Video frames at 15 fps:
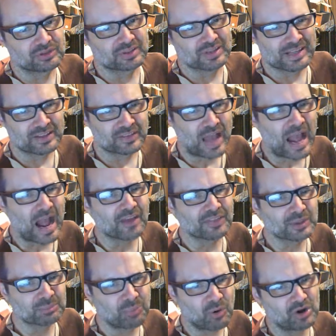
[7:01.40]
the. I
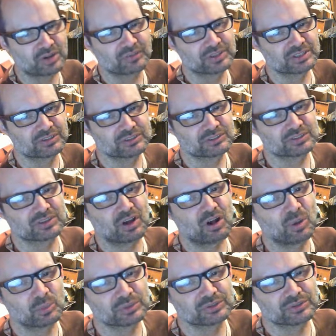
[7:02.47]
think part of it is just
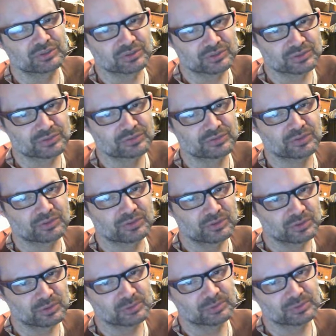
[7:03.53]
always the search for the
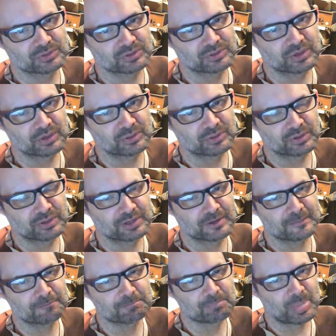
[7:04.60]
new. You know,
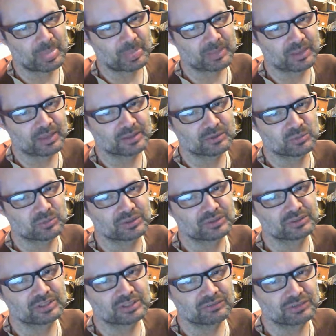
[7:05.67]
um, like
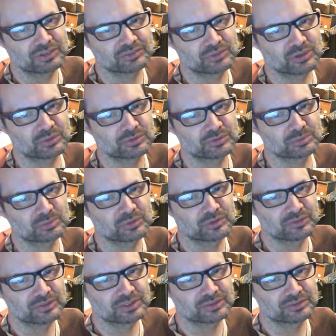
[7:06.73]
with TV shows and
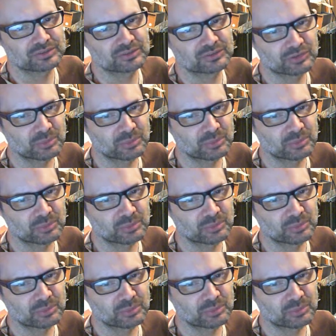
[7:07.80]
movies, there's